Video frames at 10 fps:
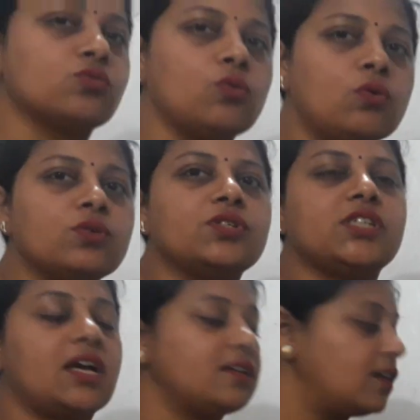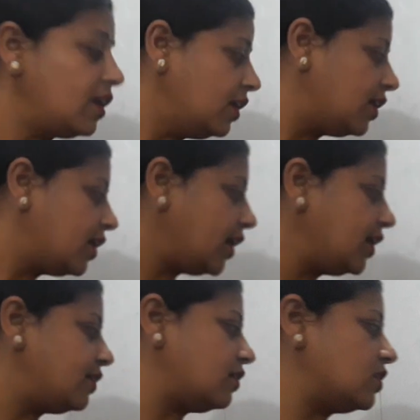to general
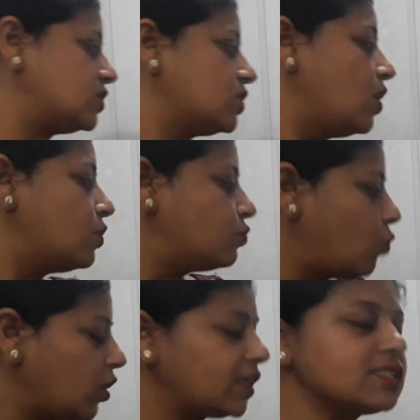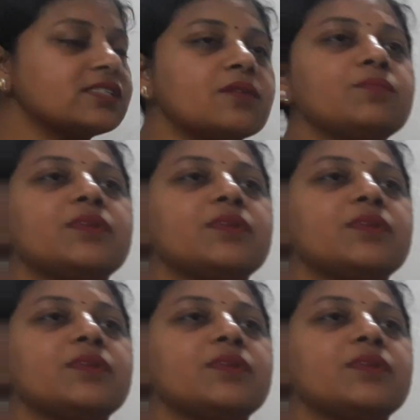interest. What is the